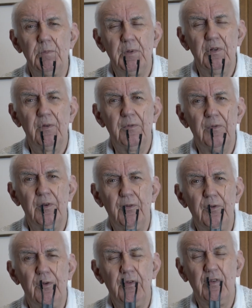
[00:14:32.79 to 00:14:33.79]
bit of
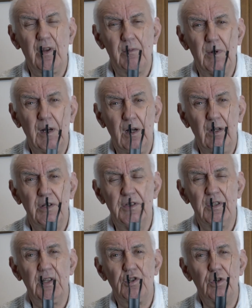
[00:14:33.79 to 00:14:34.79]
450 ohm ladder line
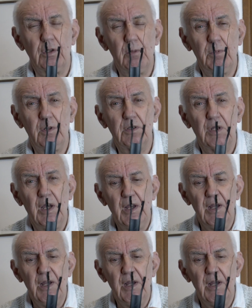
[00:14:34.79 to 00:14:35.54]
to that chocolate block,